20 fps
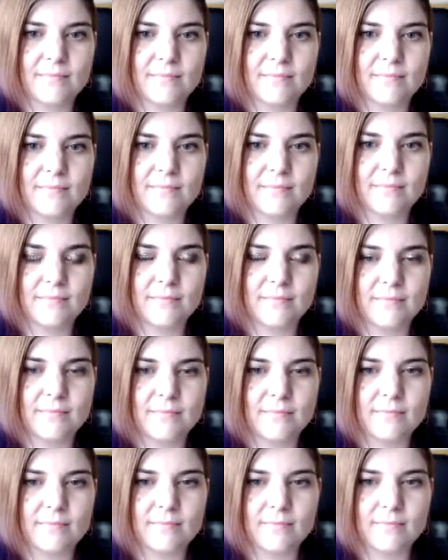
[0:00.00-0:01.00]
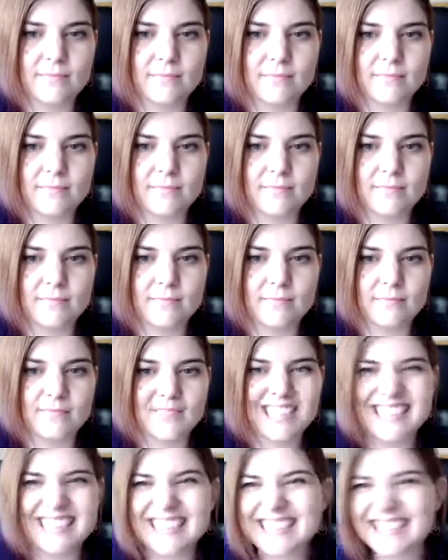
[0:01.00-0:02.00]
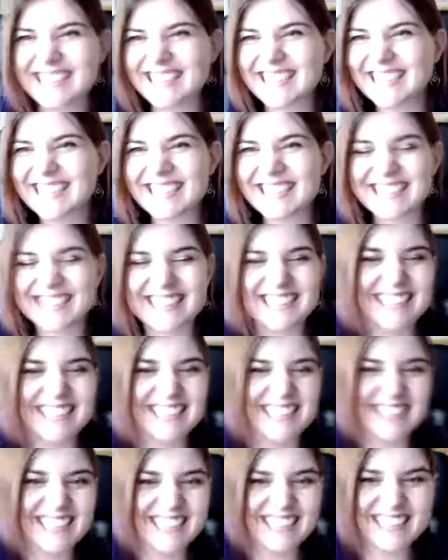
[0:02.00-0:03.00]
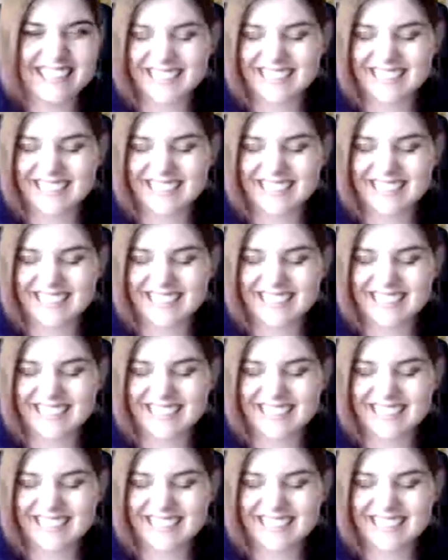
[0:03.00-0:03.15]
This person isn't speaking.